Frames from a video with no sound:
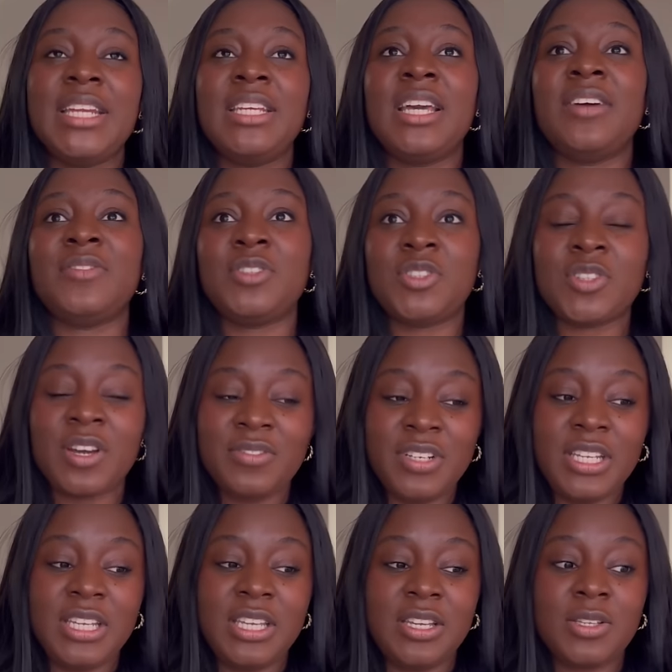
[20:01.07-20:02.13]
didn't have to travel
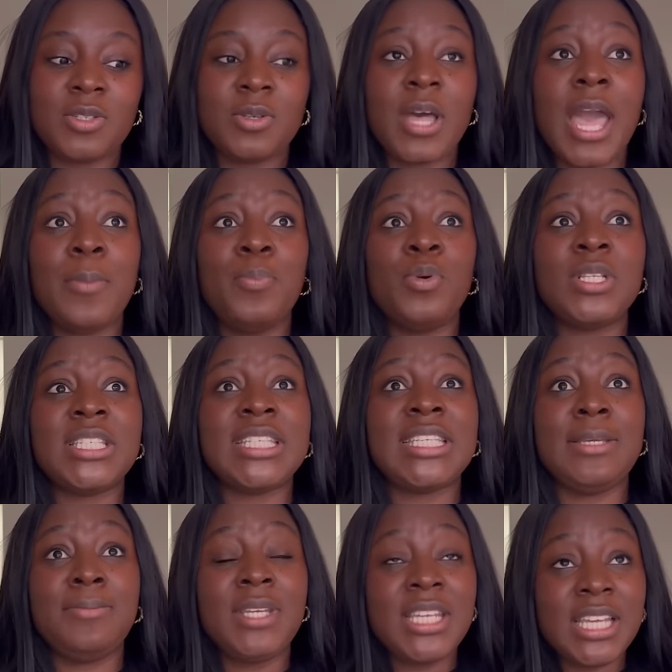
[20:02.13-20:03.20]
again. So I booked it
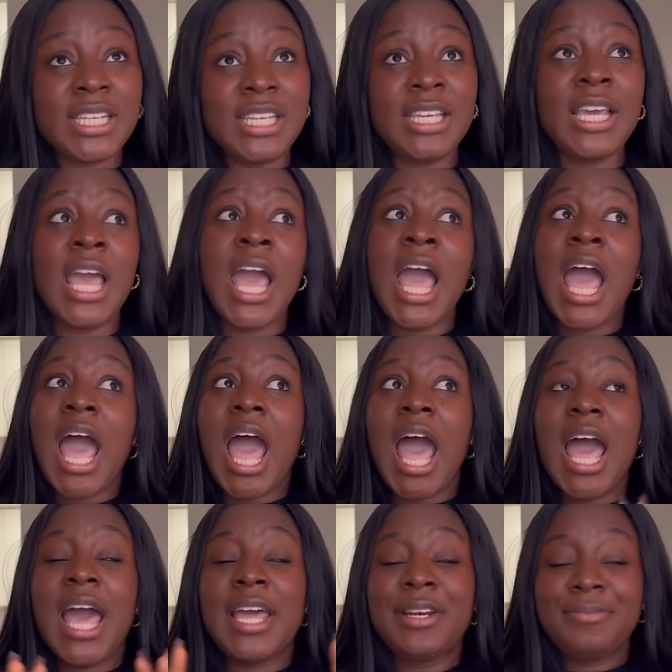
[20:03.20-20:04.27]
immediately
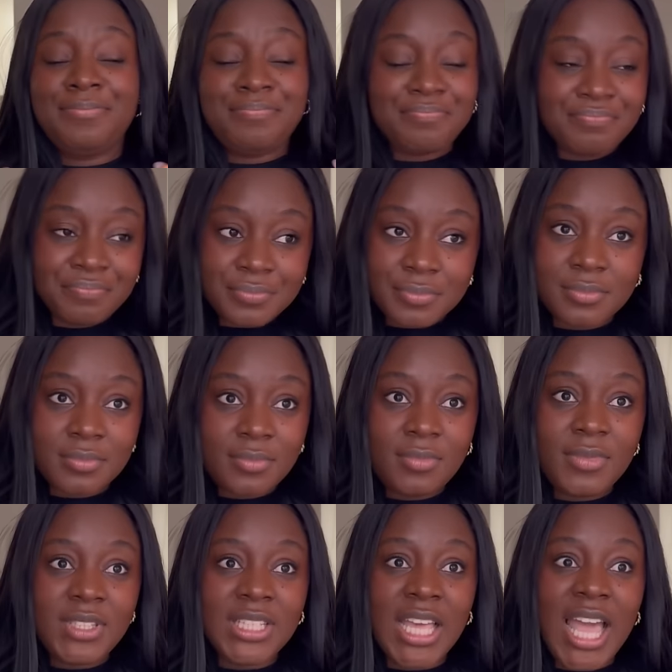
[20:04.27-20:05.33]
and
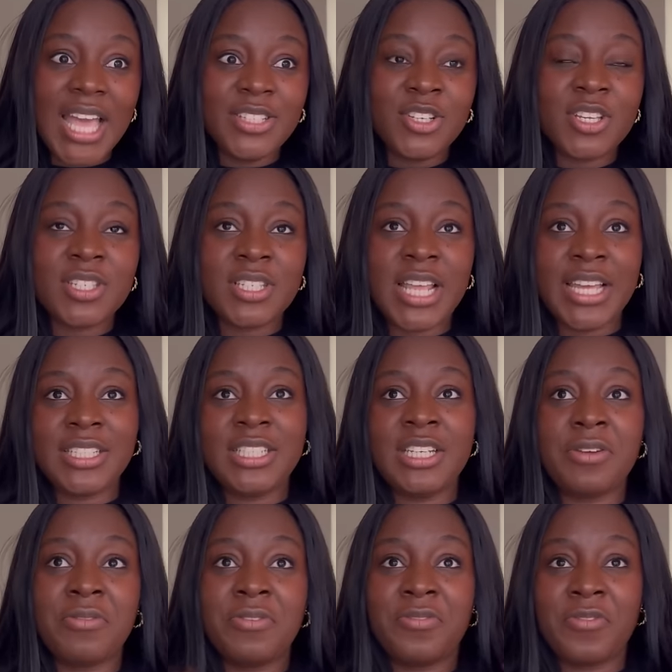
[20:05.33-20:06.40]
I just like did
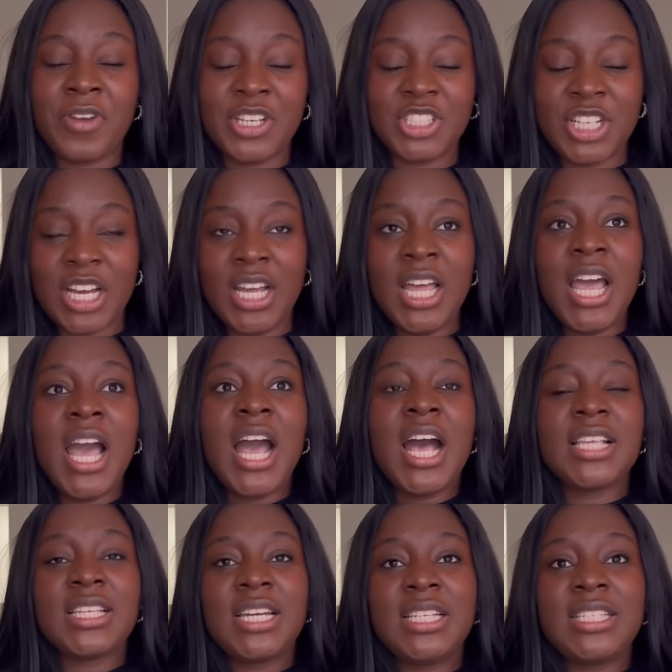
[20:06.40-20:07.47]
a refresher.
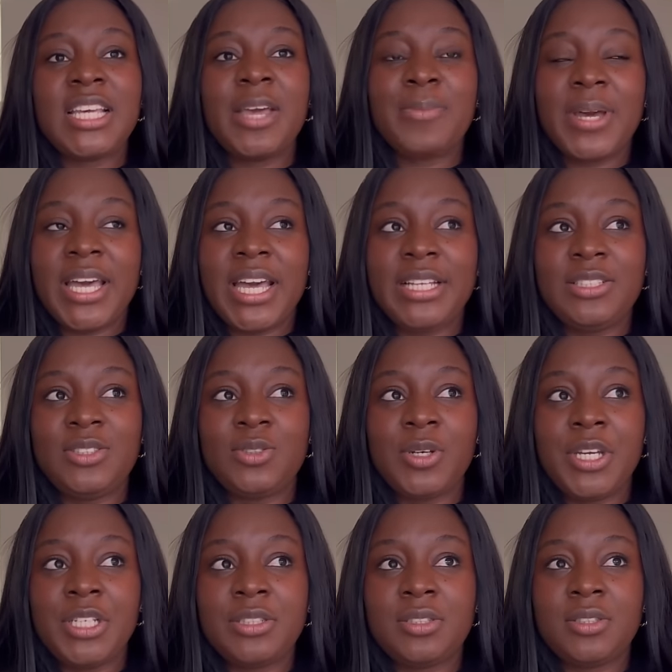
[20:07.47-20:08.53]
As at the time I had
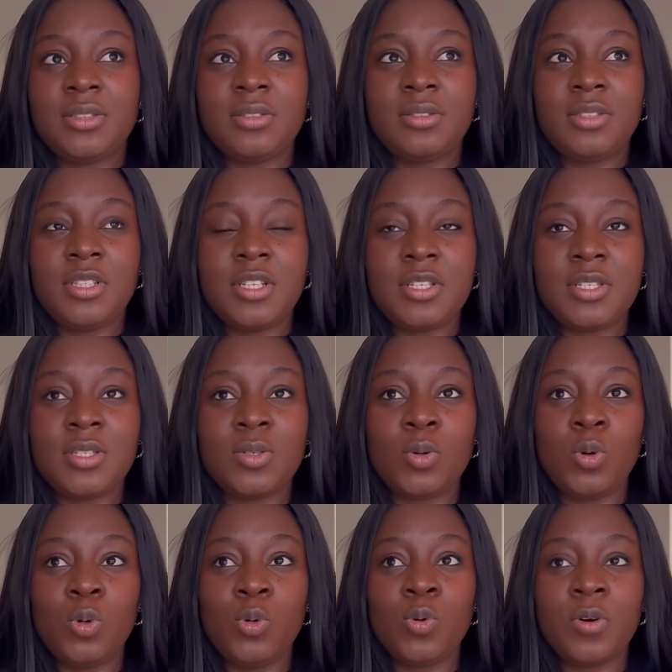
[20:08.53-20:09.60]
joined this
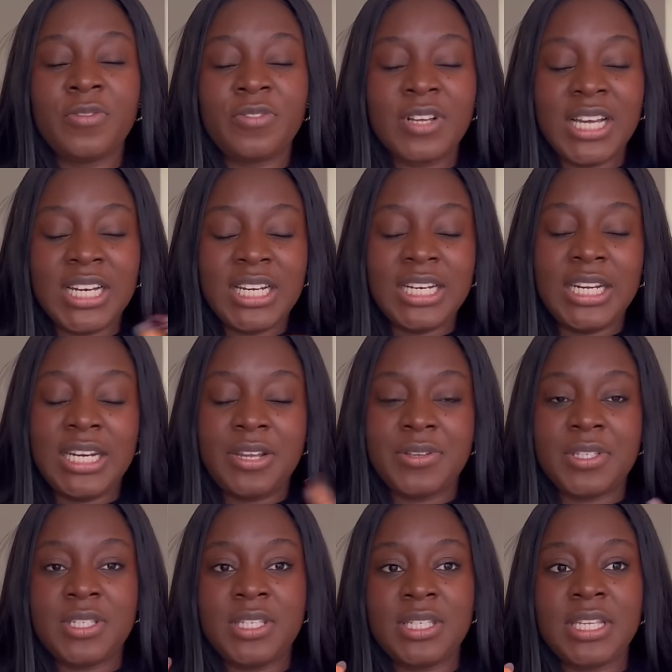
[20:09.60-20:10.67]
Olu of Canada,
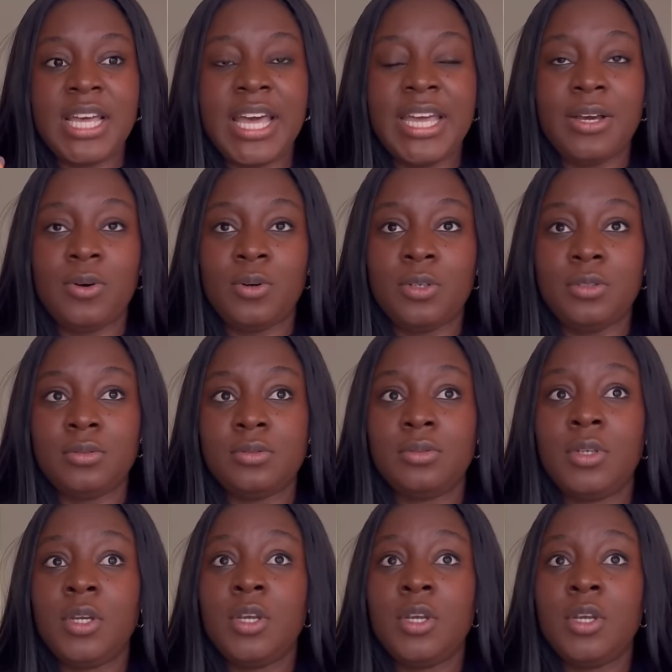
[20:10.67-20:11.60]
there's this guy on